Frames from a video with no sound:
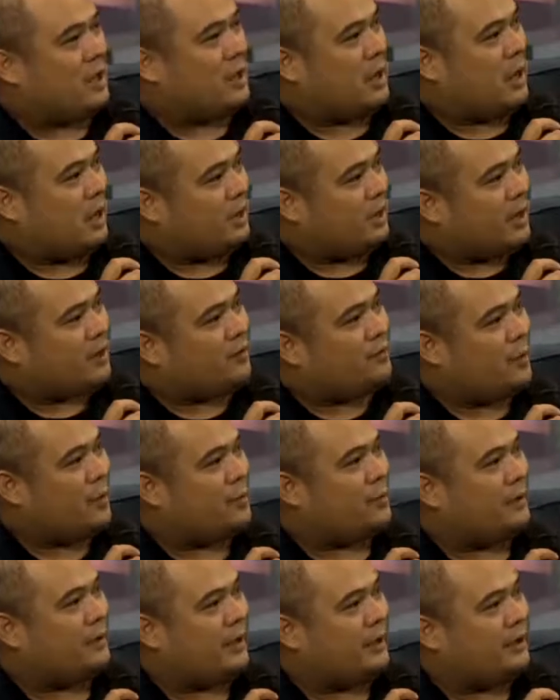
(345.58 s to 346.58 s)
a lot of
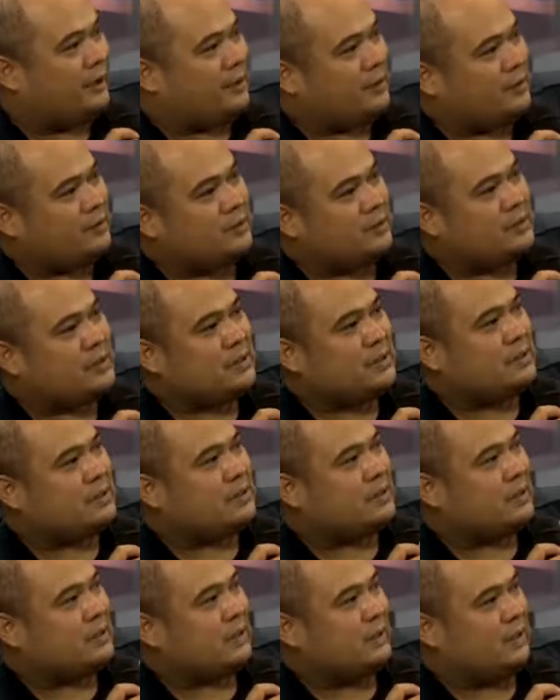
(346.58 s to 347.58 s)
people here
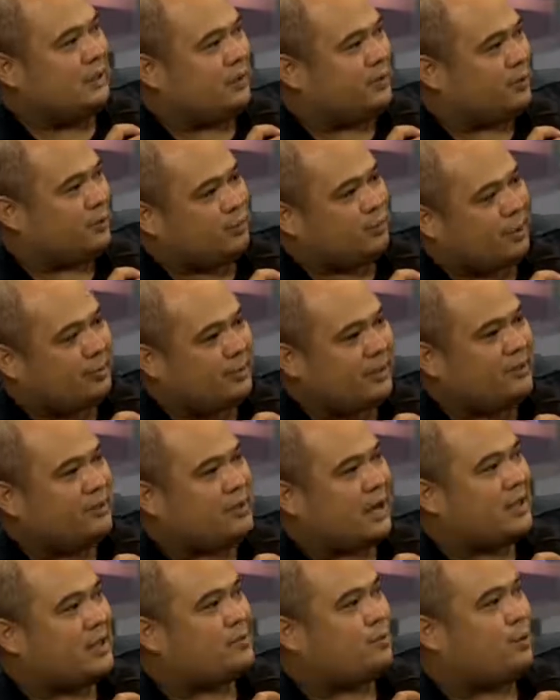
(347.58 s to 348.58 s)
uses either public
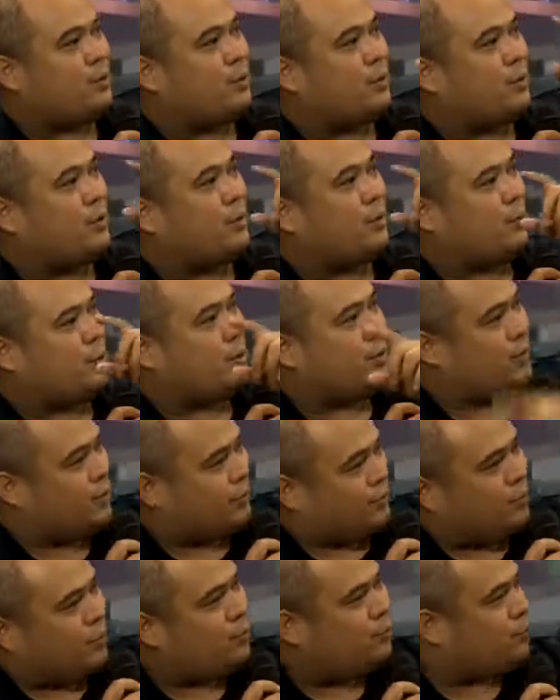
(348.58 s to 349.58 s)
transport or
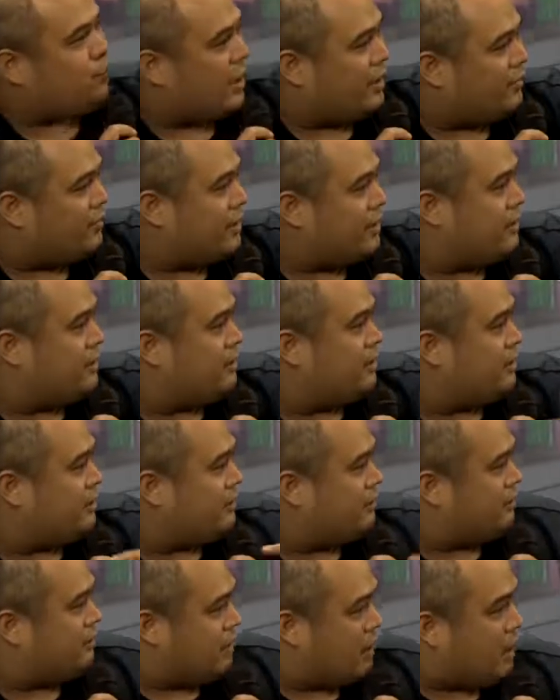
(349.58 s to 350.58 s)
their own private
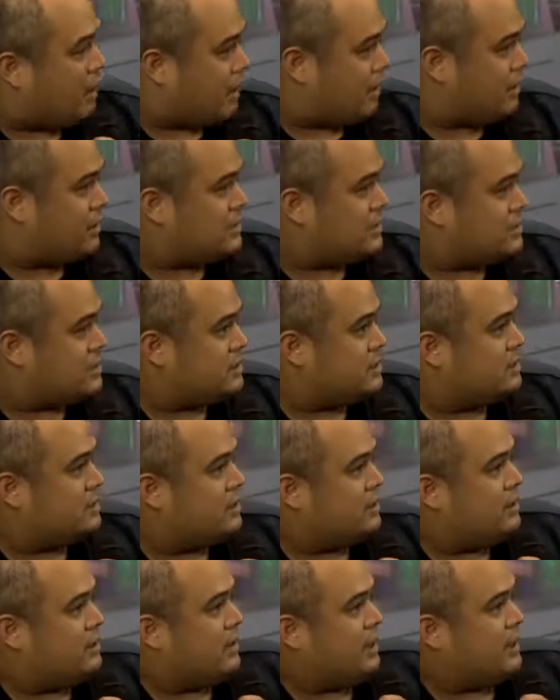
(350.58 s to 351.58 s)
cars,
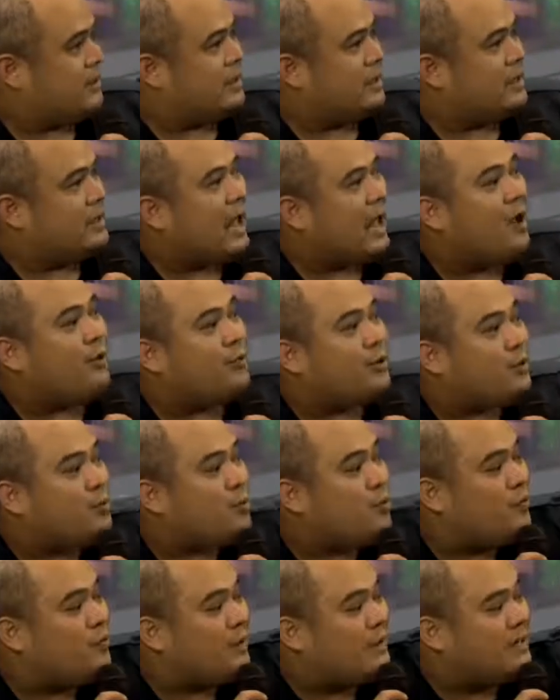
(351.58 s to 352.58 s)
and then now they're
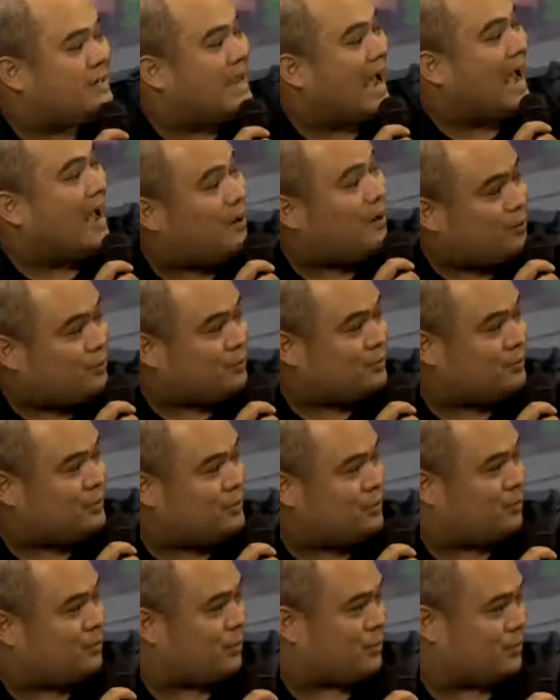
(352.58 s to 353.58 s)
moving down
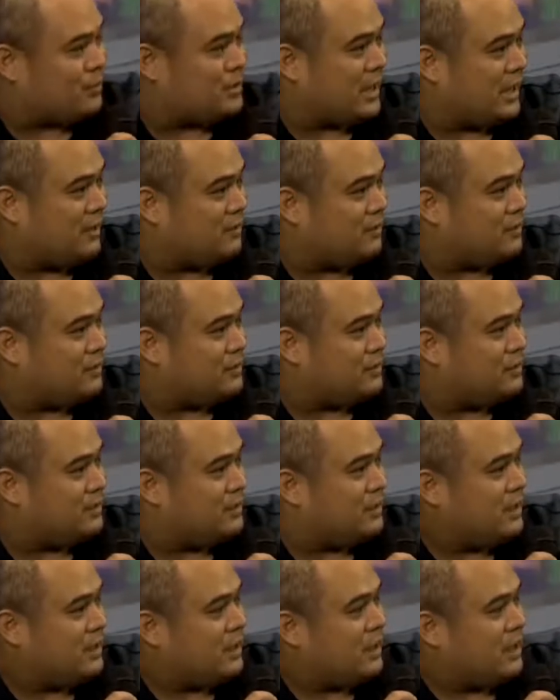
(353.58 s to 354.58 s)
to motorcycles.
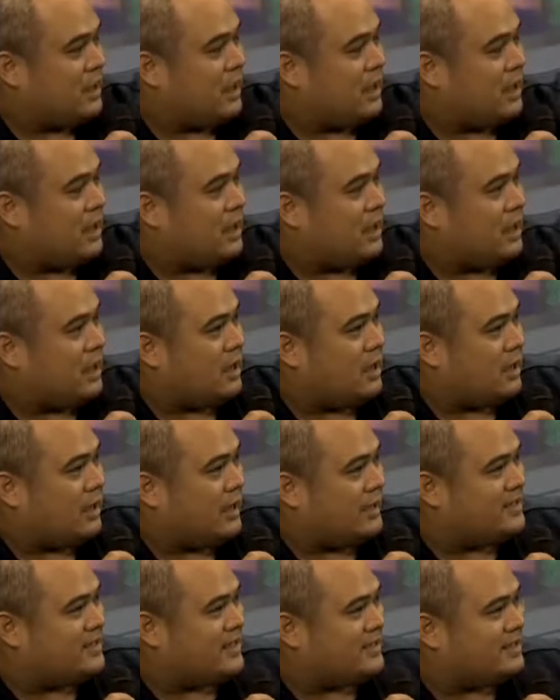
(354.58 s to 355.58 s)

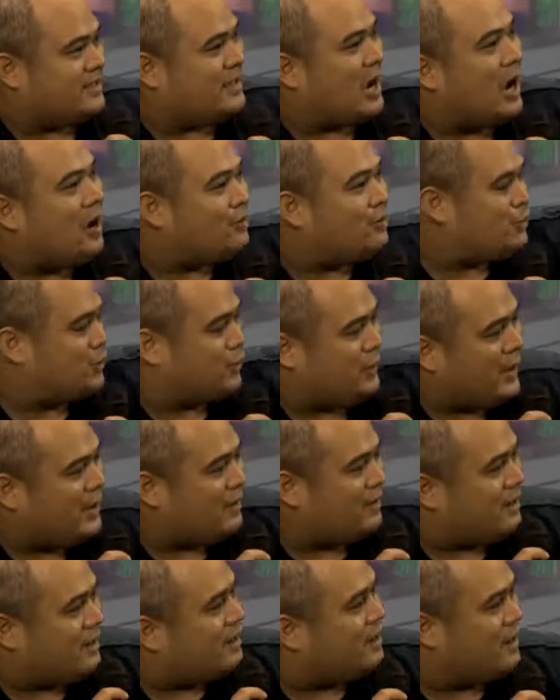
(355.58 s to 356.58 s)
It's a
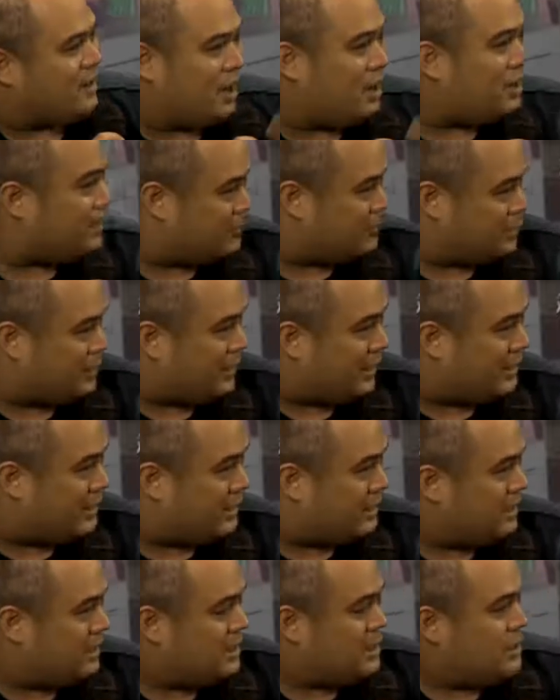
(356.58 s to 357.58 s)
downtrend, not an uptrend.
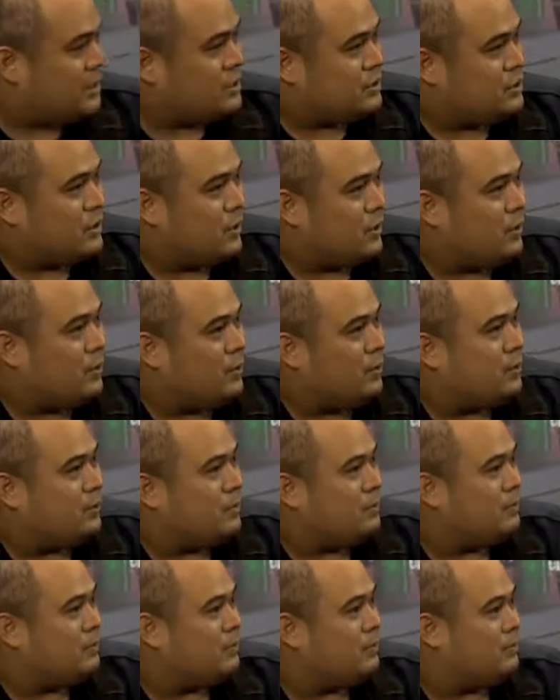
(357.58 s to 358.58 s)
Because of
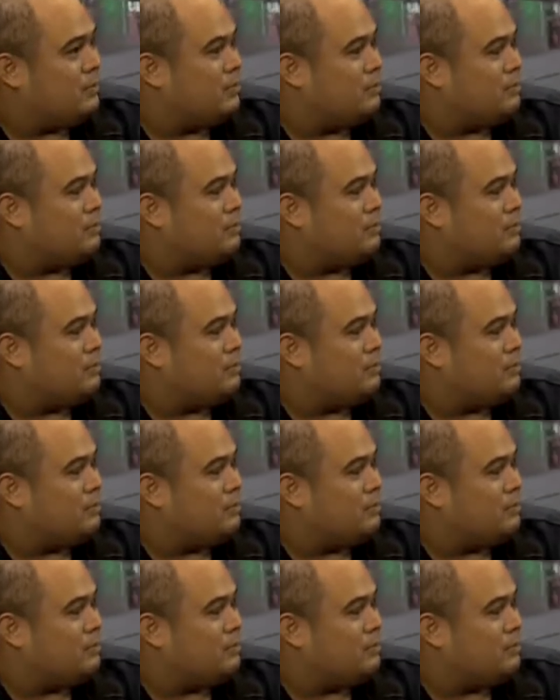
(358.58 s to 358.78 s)
traffic or